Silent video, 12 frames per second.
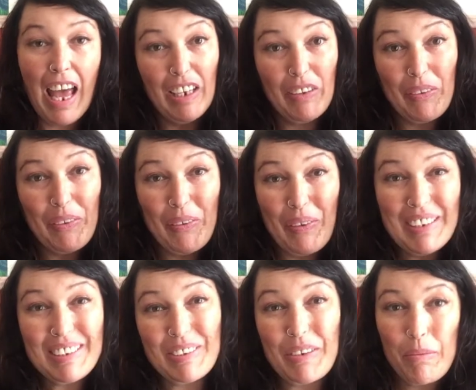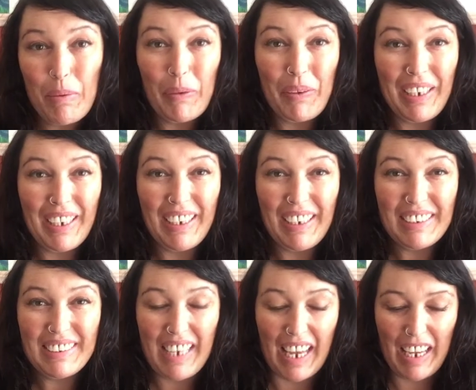Hello, it's Bowen here
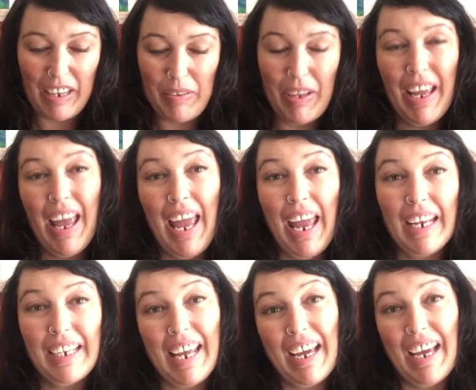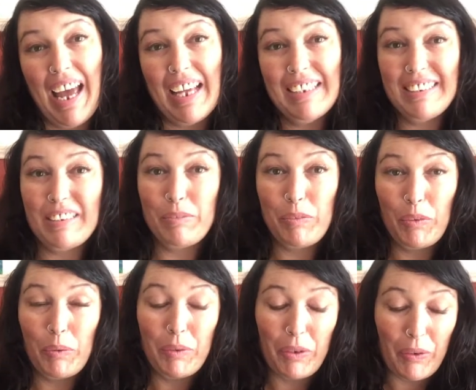today. Now, as some of
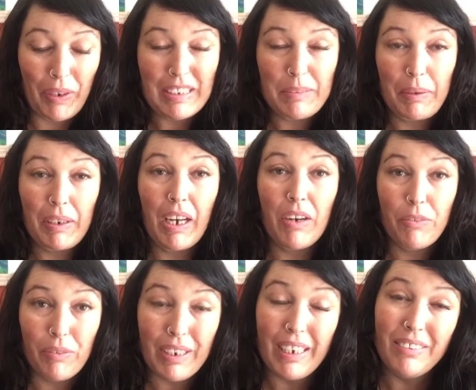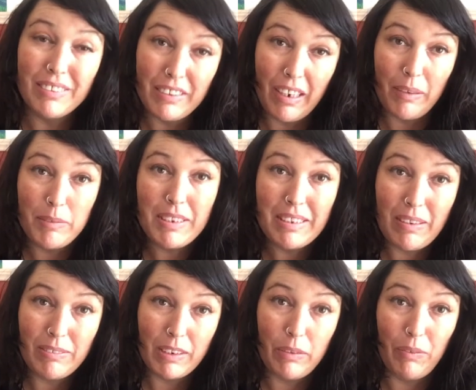you will know, it's been a really long time since
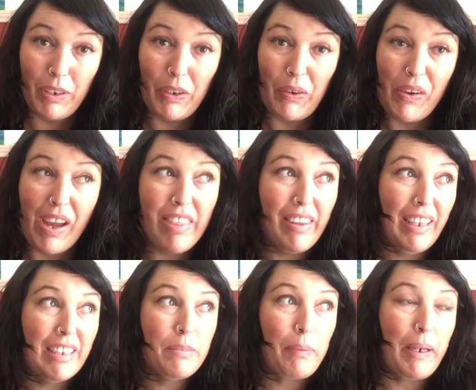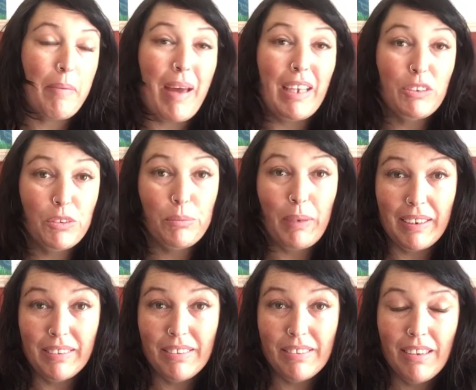I've done a video. I think it's been about 2
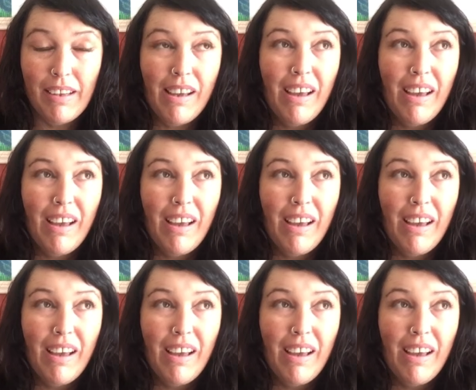months.